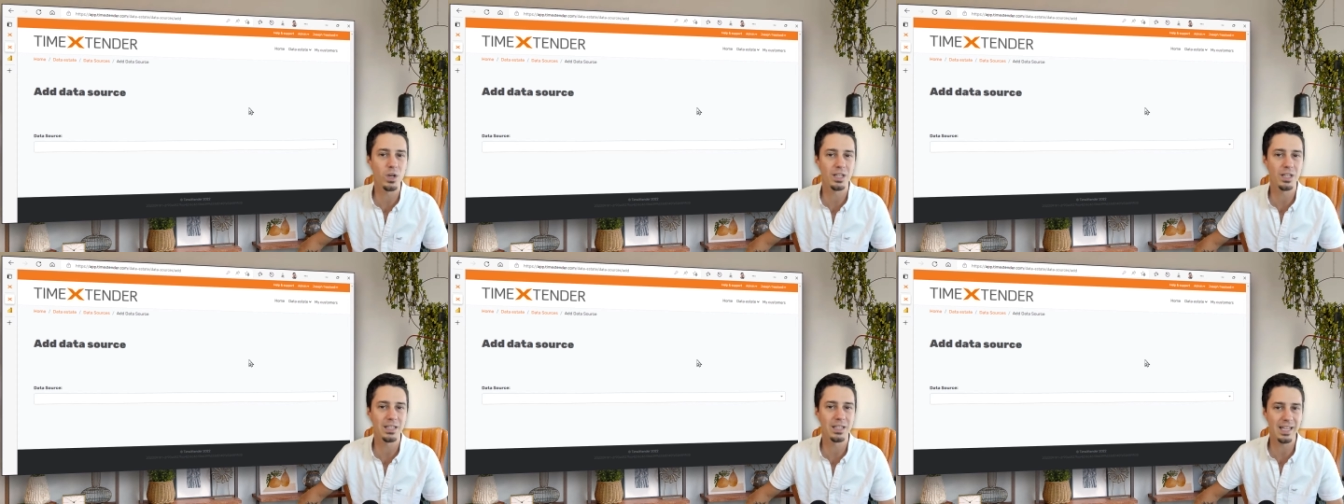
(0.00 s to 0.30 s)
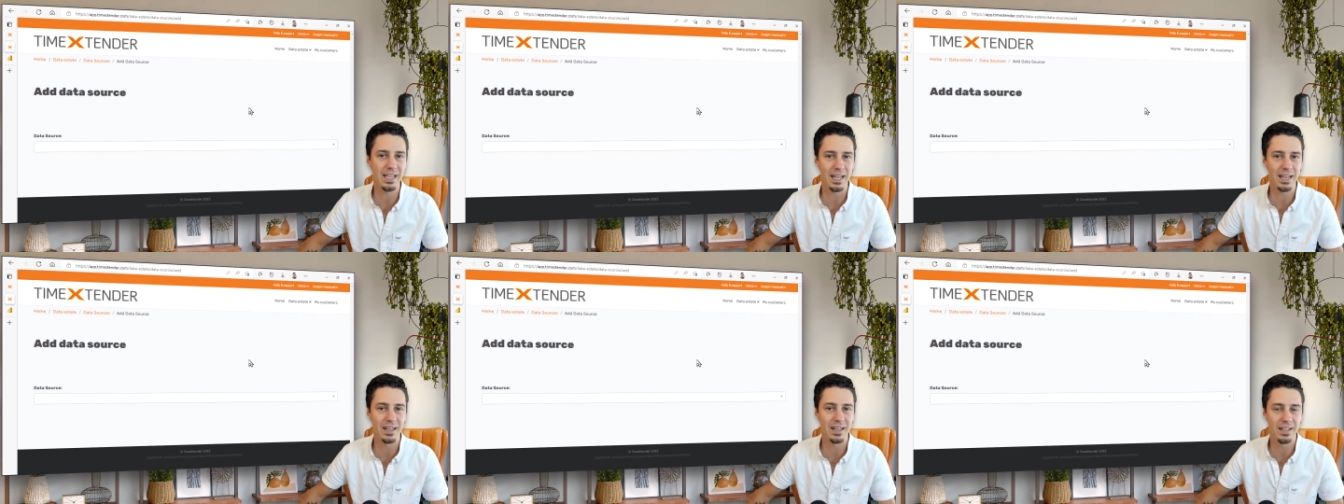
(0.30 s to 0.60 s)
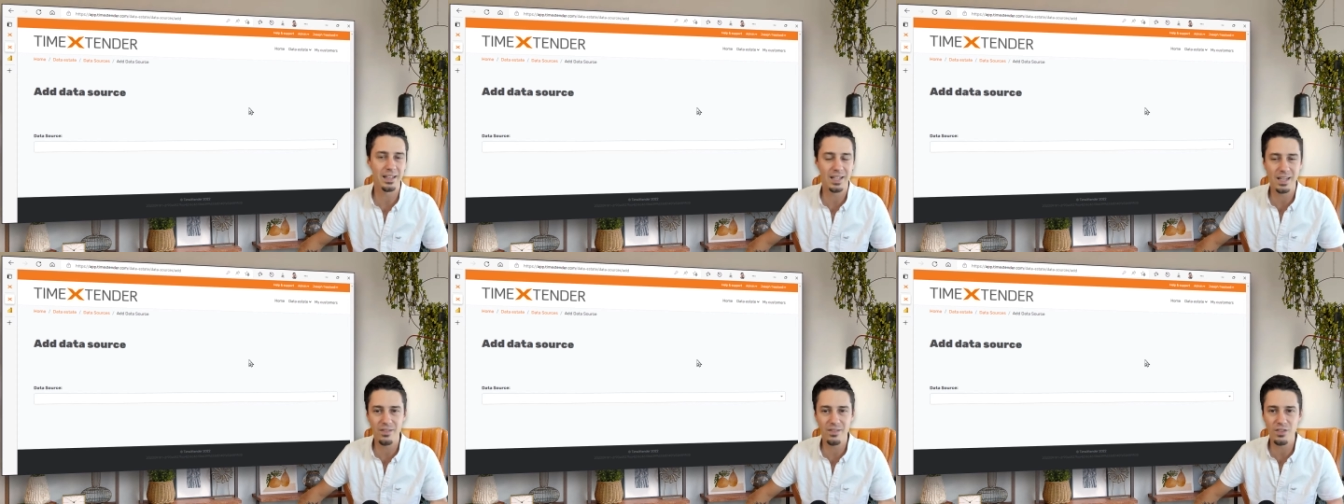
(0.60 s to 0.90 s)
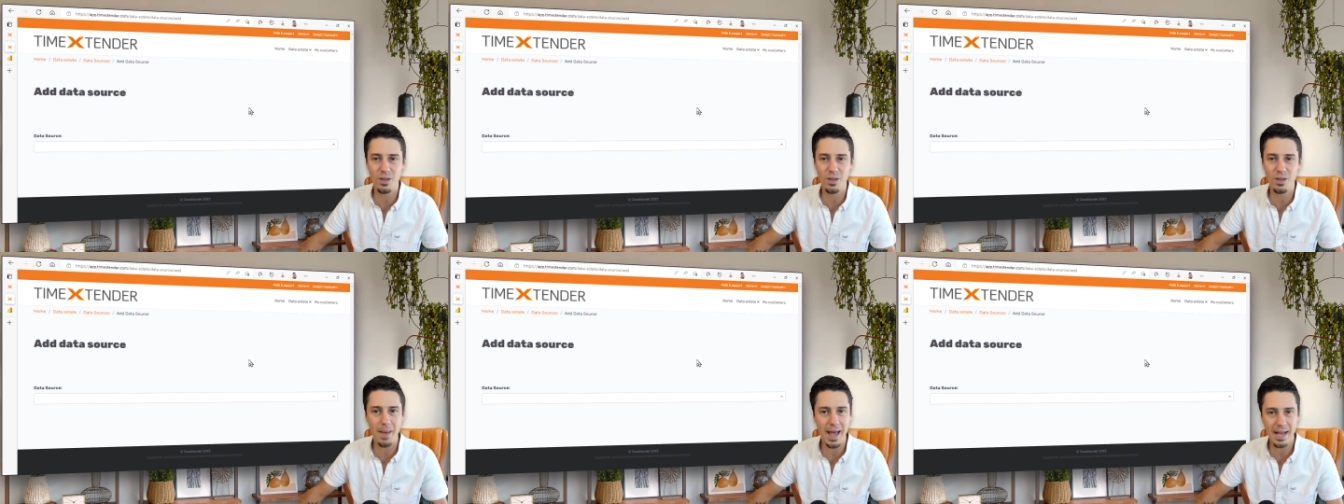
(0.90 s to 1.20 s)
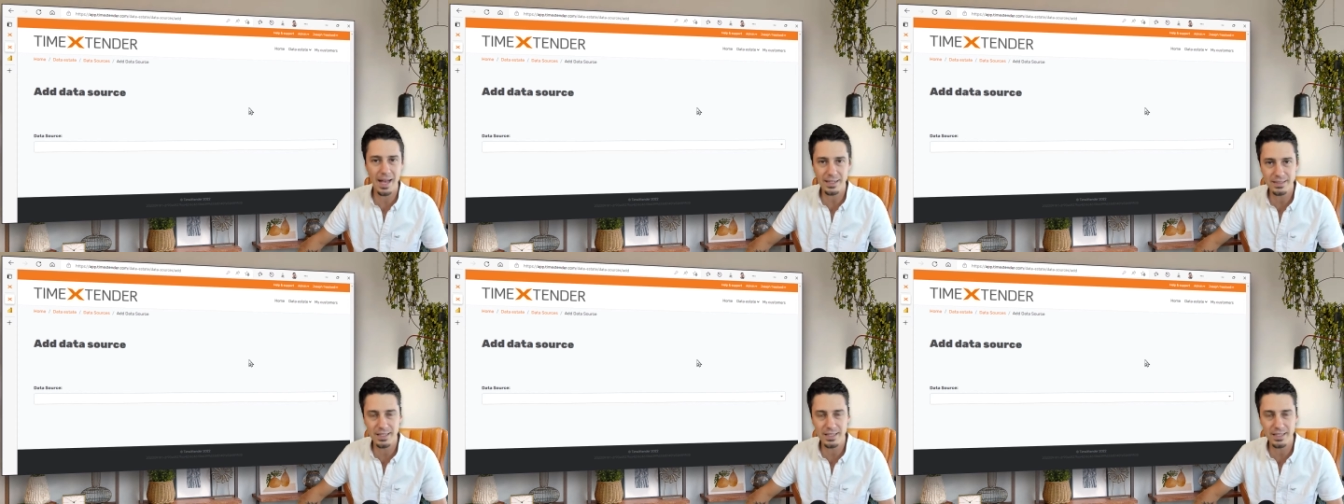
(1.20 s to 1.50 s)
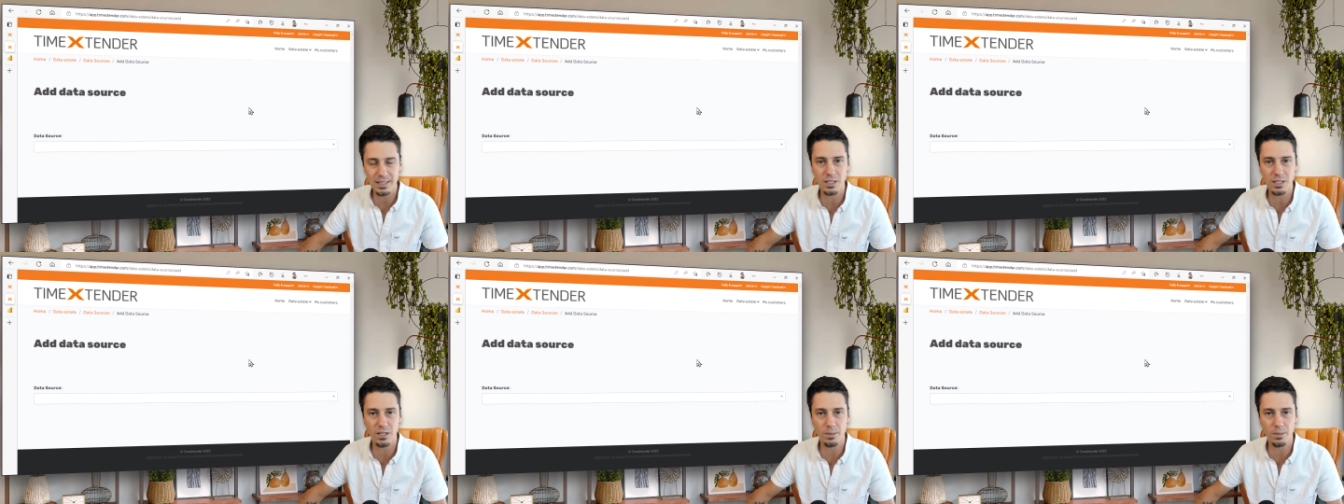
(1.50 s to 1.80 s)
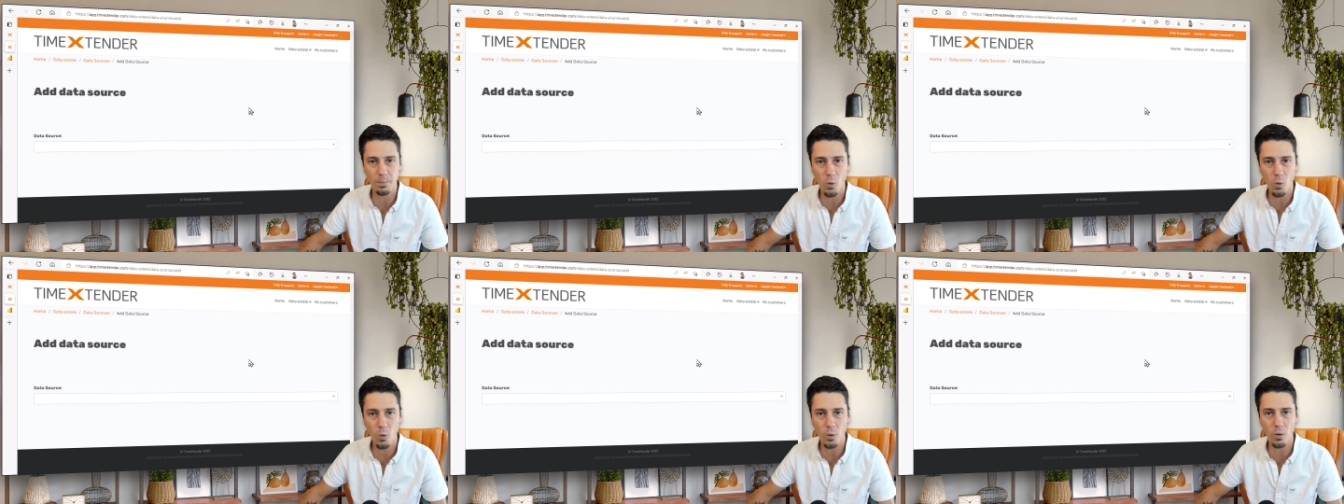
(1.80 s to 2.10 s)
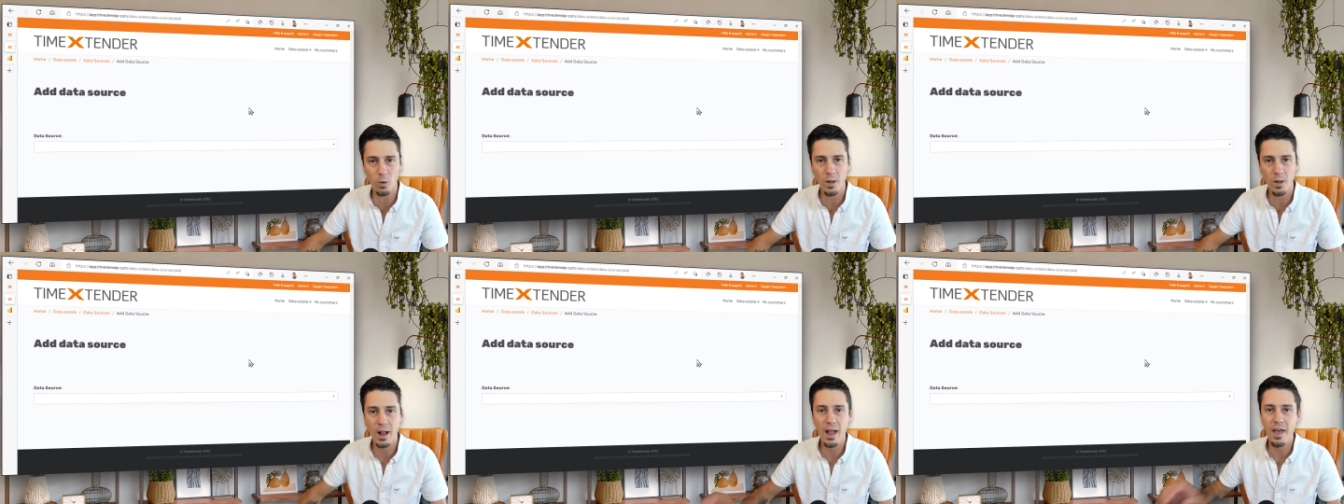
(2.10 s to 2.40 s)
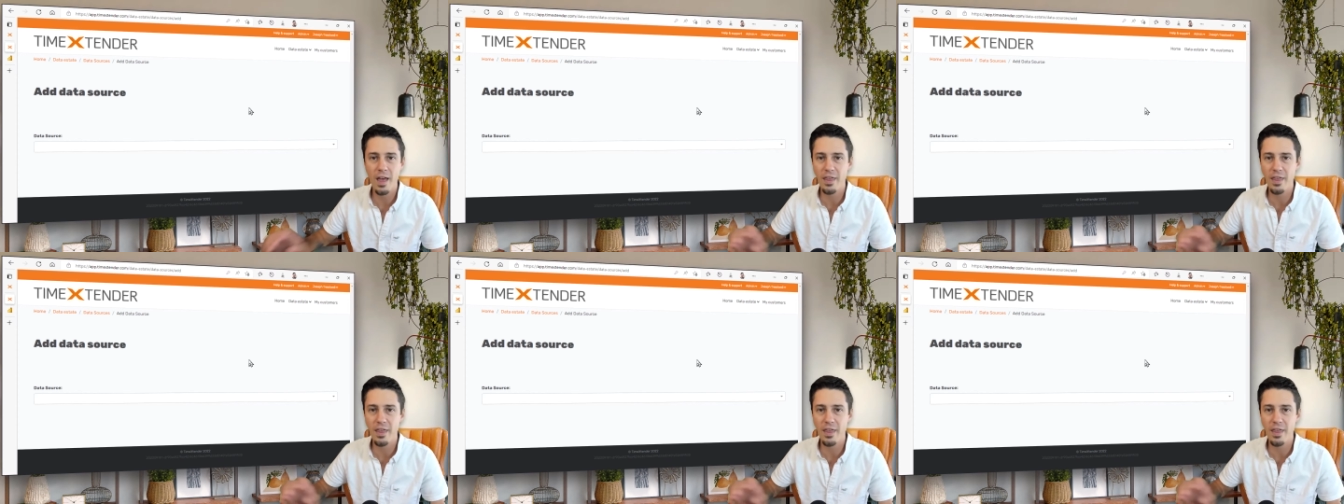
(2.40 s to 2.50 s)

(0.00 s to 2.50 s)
a link, give them access to the portal.